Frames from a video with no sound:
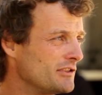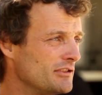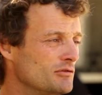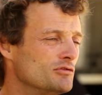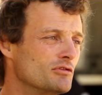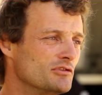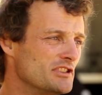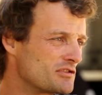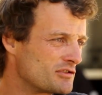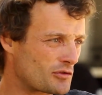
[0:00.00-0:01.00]
good
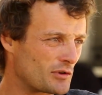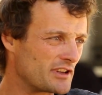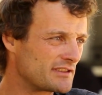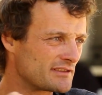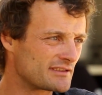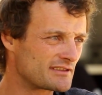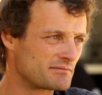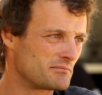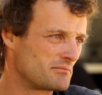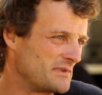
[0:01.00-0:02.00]
condition, trying
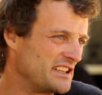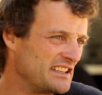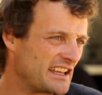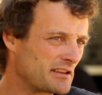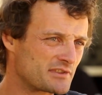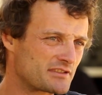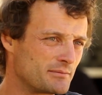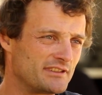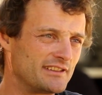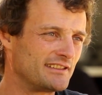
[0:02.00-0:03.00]
many times,
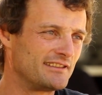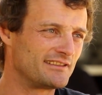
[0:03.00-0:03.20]
but they